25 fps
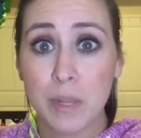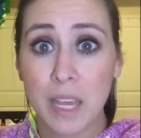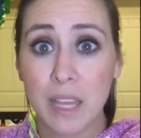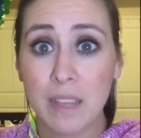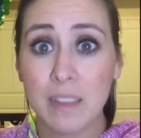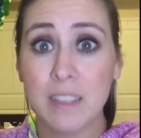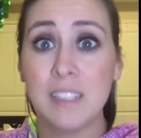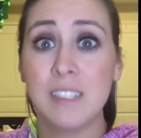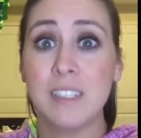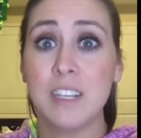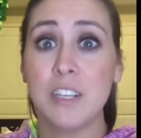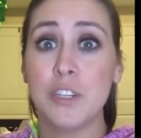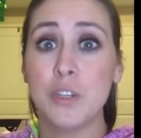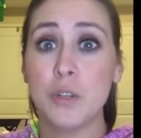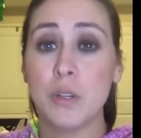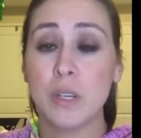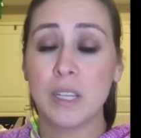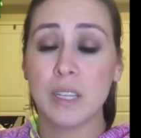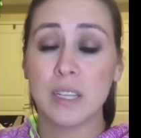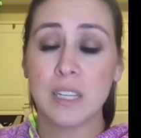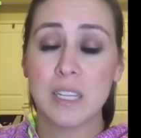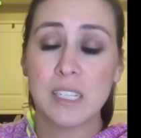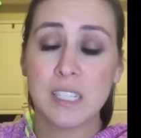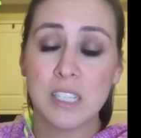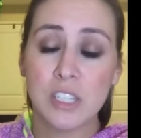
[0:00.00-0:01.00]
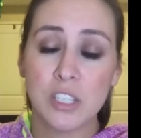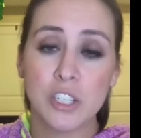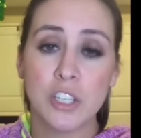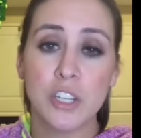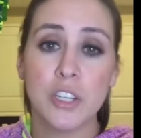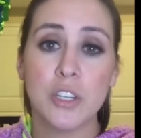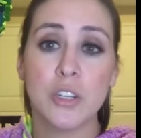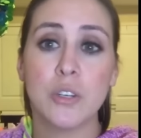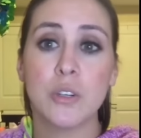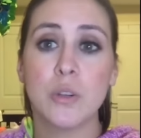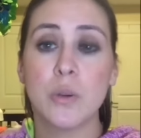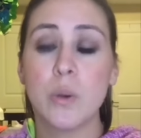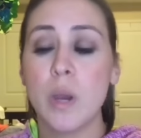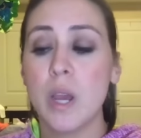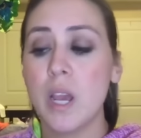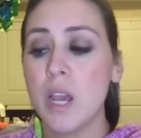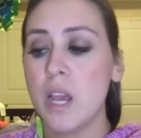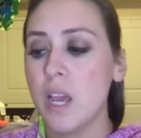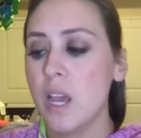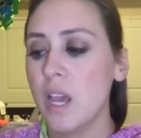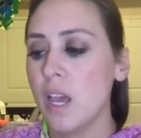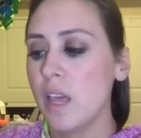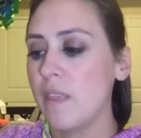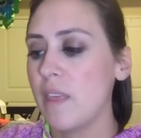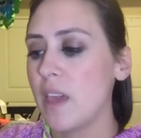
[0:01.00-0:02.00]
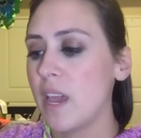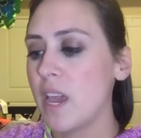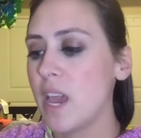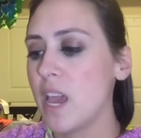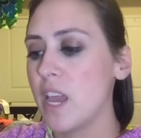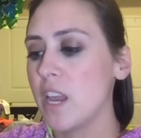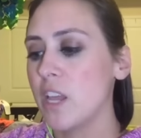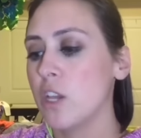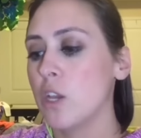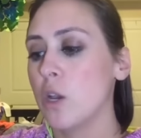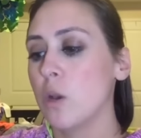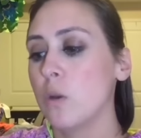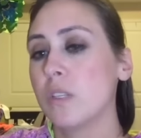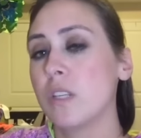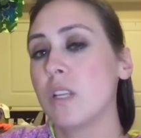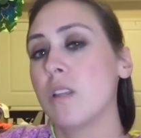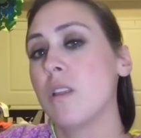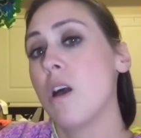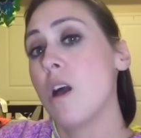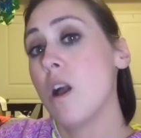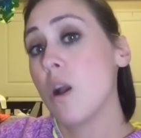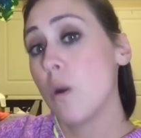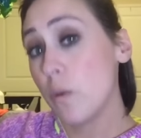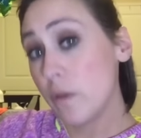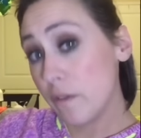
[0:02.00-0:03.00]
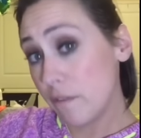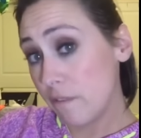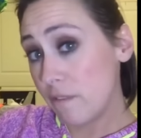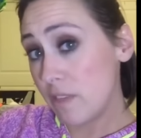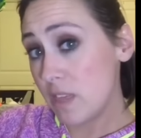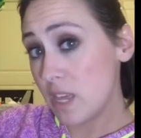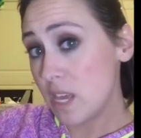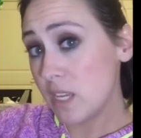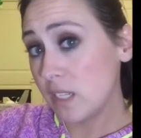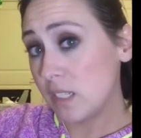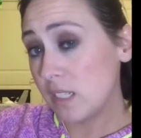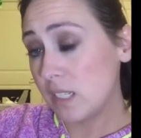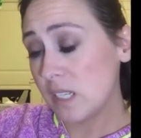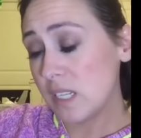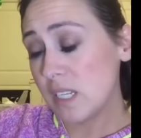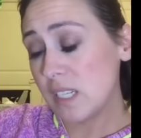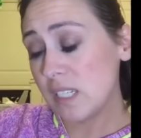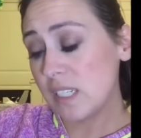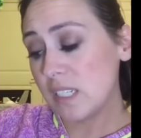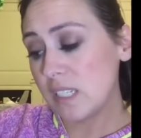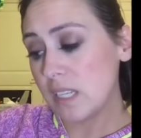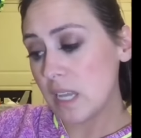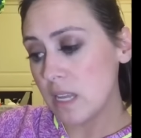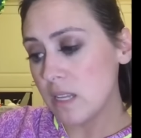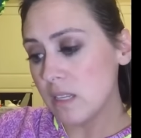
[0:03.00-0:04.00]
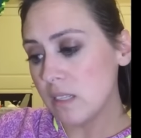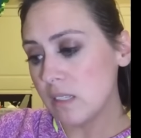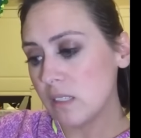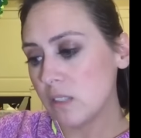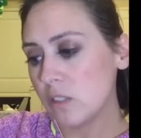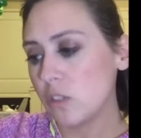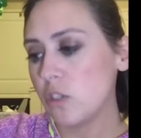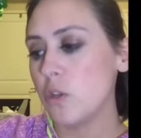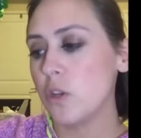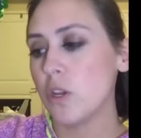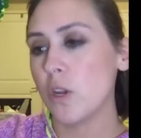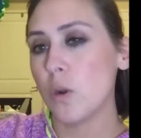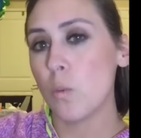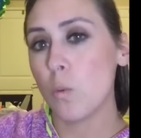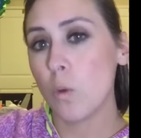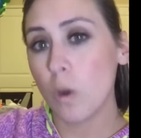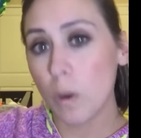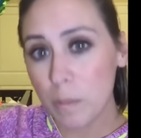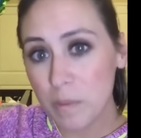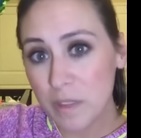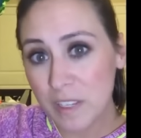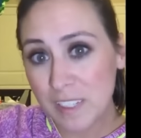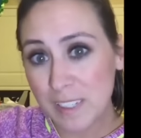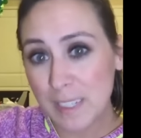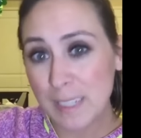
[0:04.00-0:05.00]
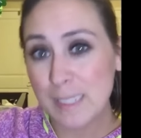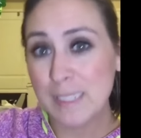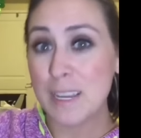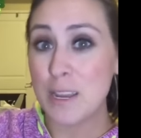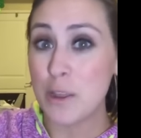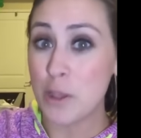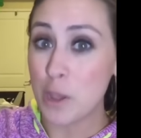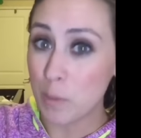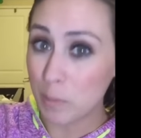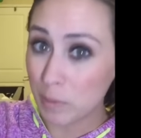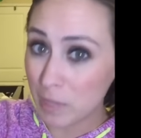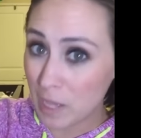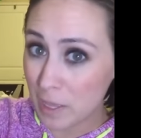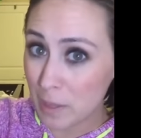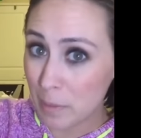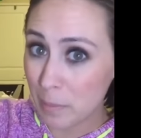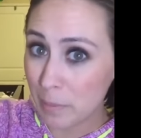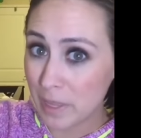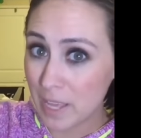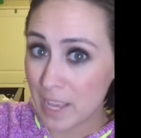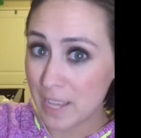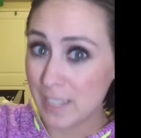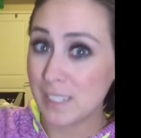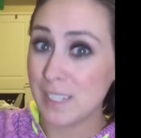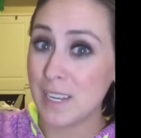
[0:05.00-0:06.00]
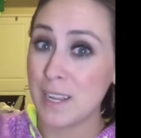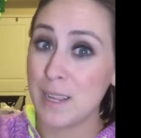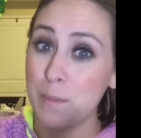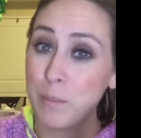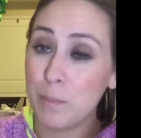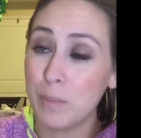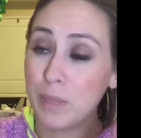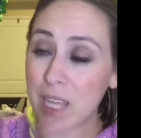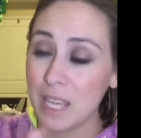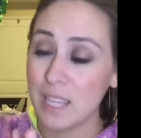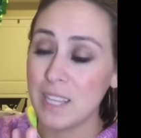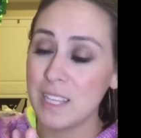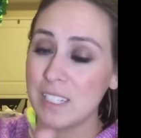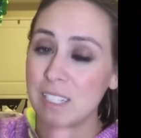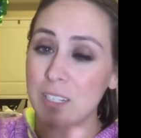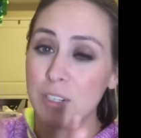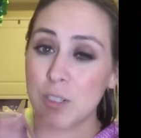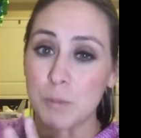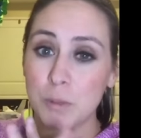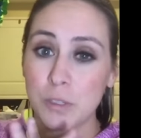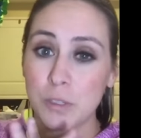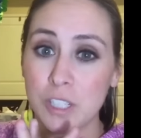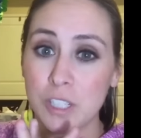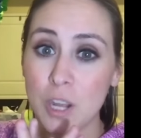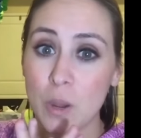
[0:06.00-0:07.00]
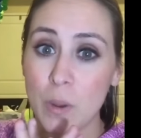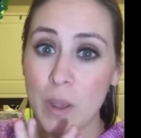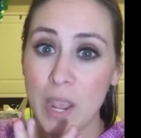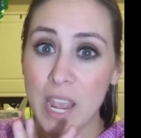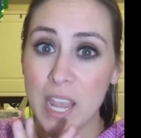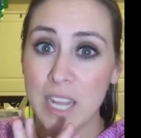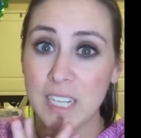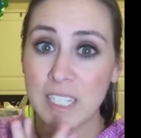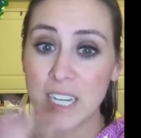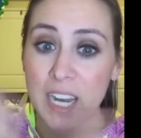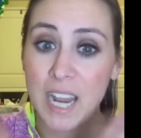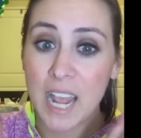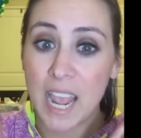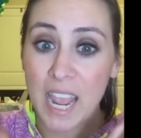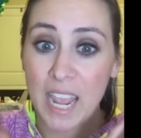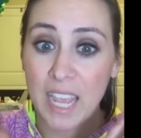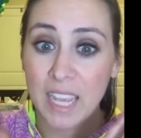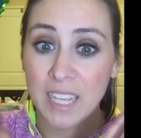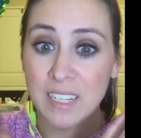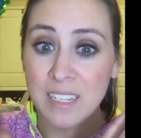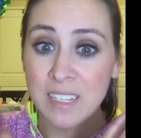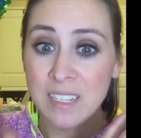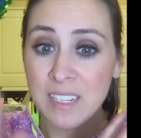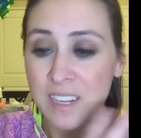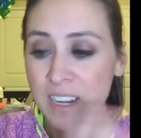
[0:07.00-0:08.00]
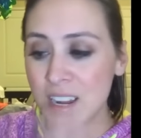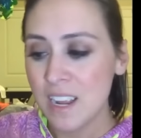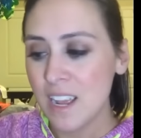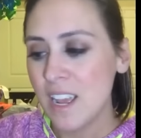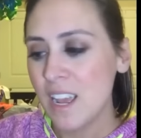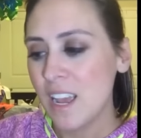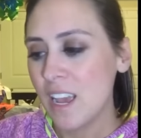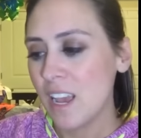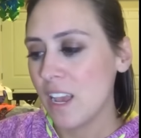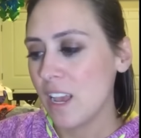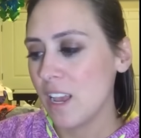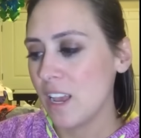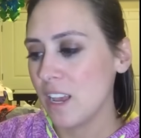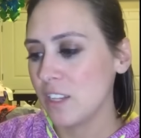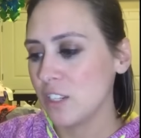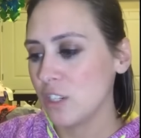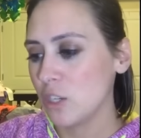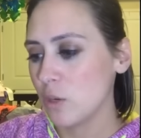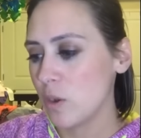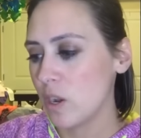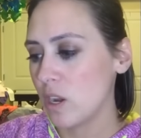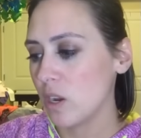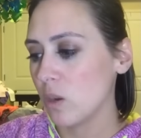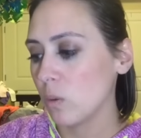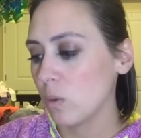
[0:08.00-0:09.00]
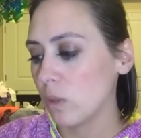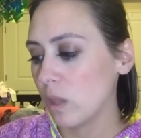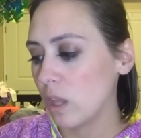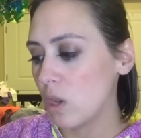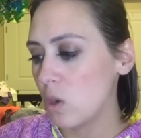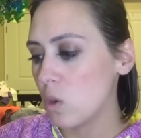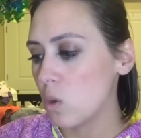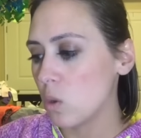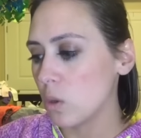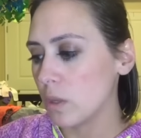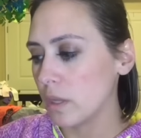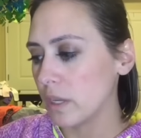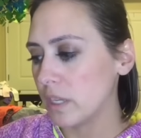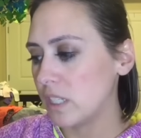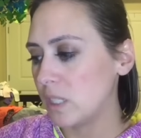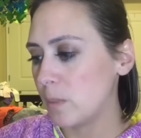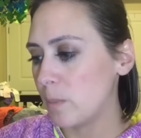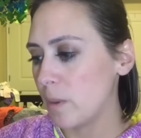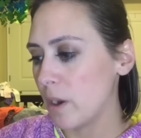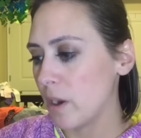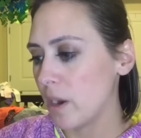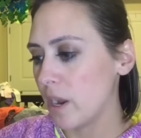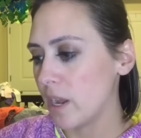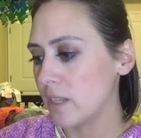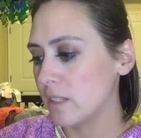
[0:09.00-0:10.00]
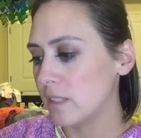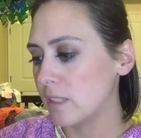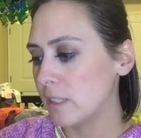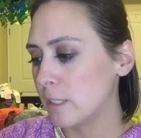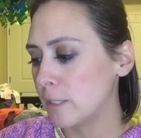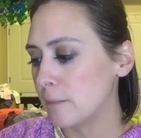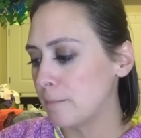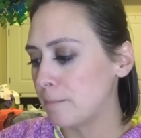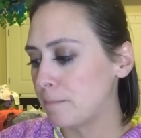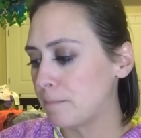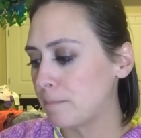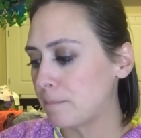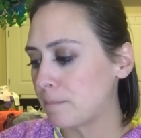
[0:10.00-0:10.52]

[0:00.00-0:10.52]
playlist that you can listen to that kind of goes along with these synths. So you can warm the synths and you can play the plays, playlists are to go hand in hand uh, to create a really cool experience.